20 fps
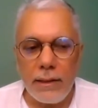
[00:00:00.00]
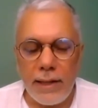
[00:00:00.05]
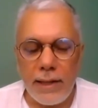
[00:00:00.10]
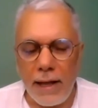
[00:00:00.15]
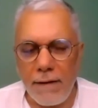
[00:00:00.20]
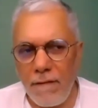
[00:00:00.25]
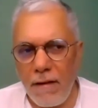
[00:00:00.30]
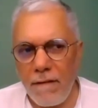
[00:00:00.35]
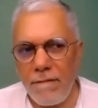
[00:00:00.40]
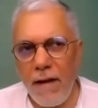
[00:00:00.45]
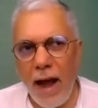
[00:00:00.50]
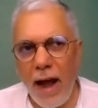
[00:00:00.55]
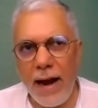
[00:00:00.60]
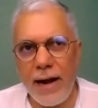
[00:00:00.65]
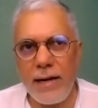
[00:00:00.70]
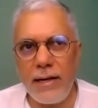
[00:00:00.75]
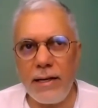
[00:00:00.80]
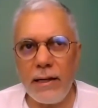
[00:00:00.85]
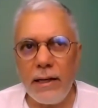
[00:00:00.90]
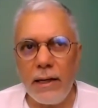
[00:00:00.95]
then we've
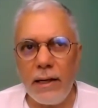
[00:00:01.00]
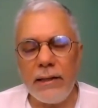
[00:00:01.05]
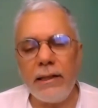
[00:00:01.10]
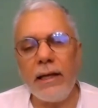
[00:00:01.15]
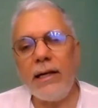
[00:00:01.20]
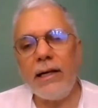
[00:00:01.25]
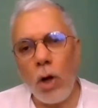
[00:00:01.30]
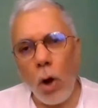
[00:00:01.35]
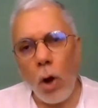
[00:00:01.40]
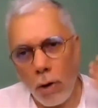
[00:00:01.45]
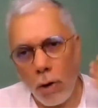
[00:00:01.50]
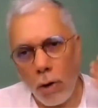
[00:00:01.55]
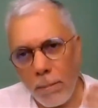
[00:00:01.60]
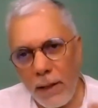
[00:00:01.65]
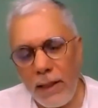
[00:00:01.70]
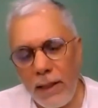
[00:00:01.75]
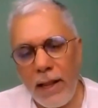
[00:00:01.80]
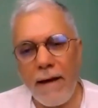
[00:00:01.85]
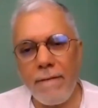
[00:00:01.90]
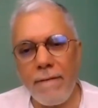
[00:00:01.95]
had the
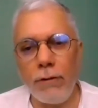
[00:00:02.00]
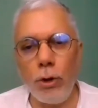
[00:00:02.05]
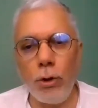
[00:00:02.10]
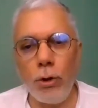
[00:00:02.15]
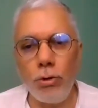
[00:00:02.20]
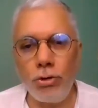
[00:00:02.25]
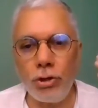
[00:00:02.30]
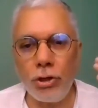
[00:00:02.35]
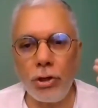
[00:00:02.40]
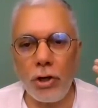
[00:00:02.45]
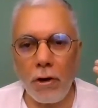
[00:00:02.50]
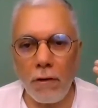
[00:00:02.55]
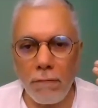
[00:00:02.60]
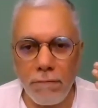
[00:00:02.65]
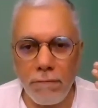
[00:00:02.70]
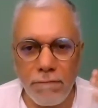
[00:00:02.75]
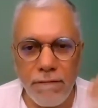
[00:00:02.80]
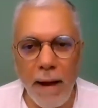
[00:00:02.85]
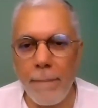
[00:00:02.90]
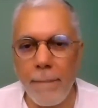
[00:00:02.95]
normal evolution of
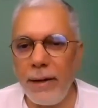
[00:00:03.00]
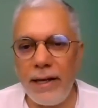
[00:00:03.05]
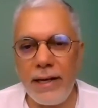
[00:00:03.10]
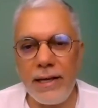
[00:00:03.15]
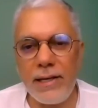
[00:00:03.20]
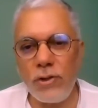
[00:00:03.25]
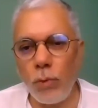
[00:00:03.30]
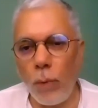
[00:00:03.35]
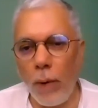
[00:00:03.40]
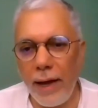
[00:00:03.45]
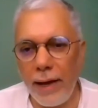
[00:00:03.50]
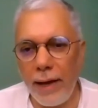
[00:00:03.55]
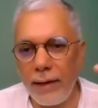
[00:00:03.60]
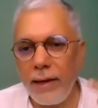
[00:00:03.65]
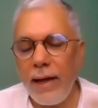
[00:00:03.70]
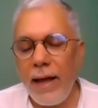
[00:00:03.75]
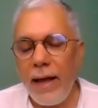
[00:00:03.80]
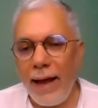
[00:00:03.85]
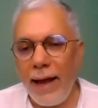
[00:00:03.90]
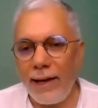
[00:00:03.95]
families where
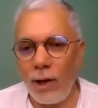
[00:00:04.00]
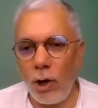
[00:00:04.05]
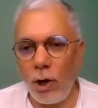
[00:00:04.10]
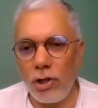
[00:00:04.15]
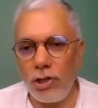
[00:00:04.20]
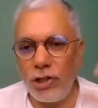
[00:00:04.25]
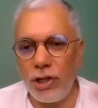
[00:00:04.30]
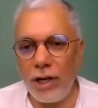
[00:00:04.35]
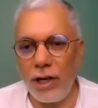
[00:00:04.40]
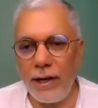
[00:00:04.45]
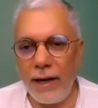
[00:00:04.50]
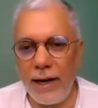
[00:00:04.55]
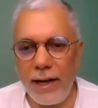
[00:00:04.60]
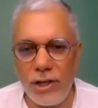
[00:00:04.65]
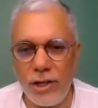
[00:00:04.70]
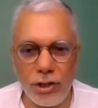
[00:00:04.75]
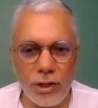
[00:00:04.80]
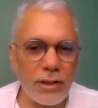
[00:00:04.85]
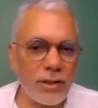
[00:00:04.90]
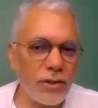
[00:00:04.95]
across
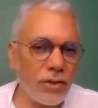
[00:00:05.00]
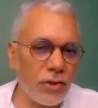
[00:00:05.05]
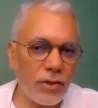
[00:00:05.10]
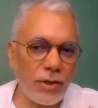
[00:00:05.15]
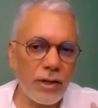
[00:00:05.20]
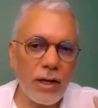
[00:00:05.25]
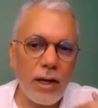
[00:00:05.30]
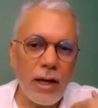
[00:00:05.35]
generations,